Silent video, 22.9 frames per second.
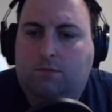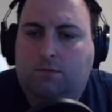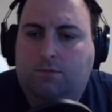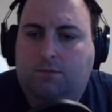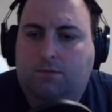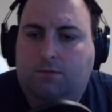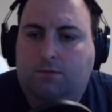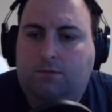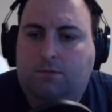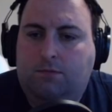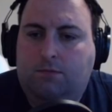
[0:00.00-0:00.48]

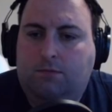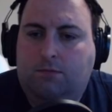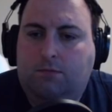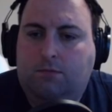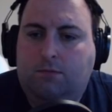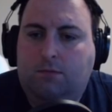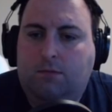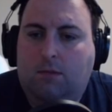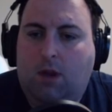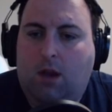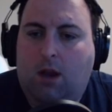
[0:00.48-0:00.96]

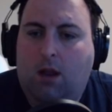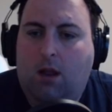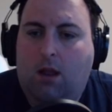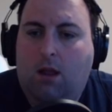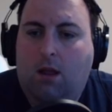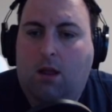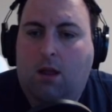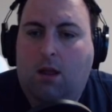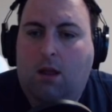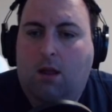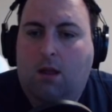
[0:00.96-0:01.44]

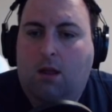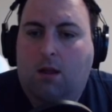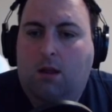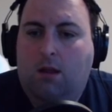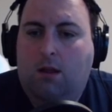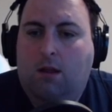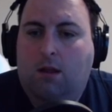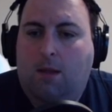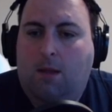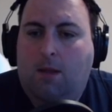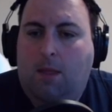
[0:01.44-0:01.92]

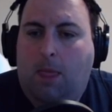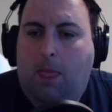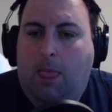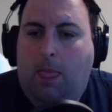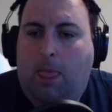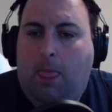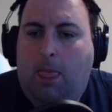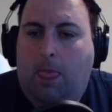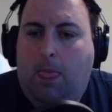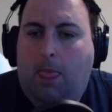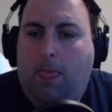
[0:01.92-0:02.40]

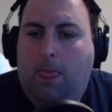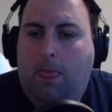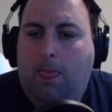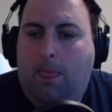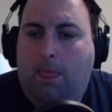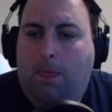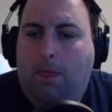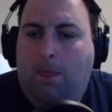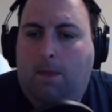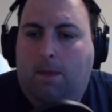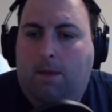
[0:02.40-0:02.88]

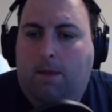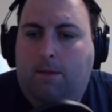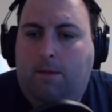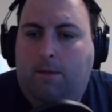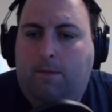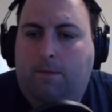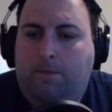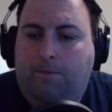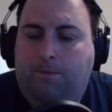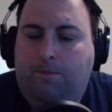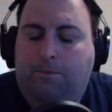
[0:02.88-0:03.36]

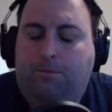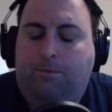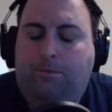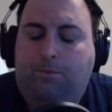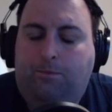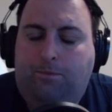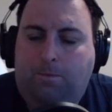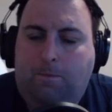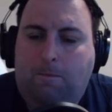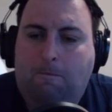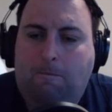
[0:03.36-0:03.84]

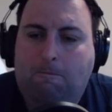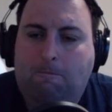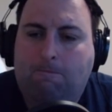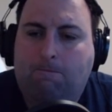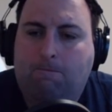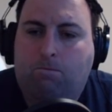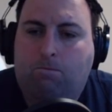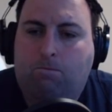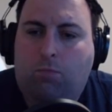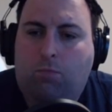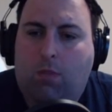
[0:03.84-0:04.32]

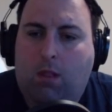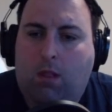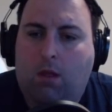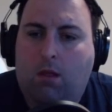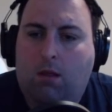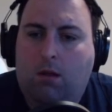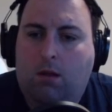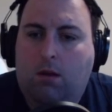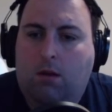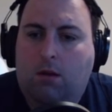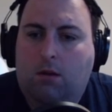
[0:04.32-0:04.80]

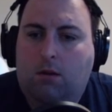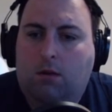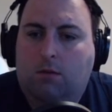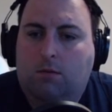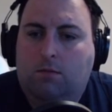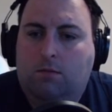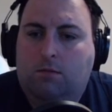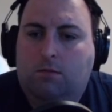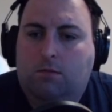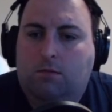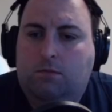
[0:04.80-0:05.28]

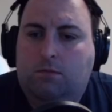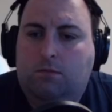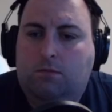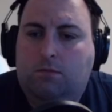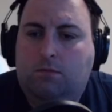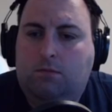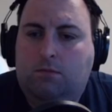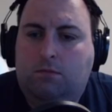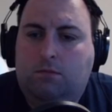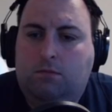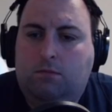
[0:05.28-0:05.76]

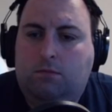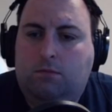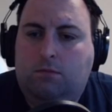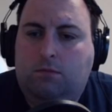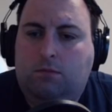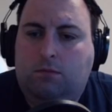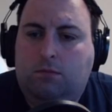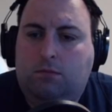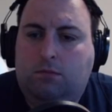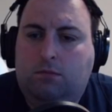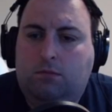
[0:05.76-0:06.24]

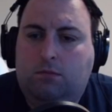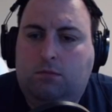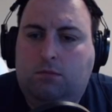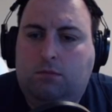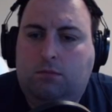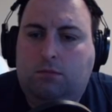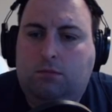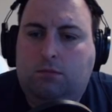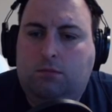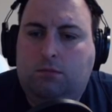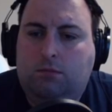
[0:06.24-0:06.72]

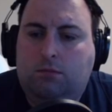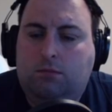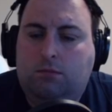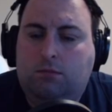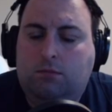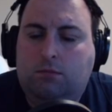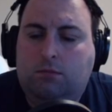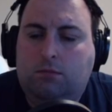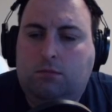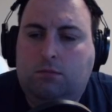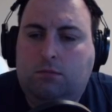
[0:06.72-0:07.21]

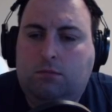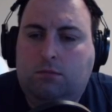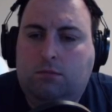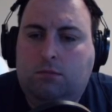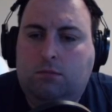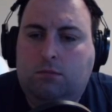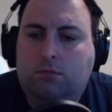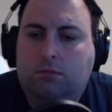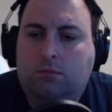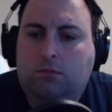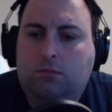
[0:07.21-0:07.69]

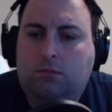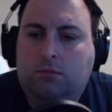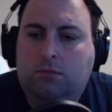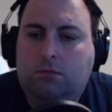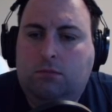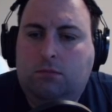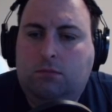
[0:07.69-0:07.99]
(not speaking)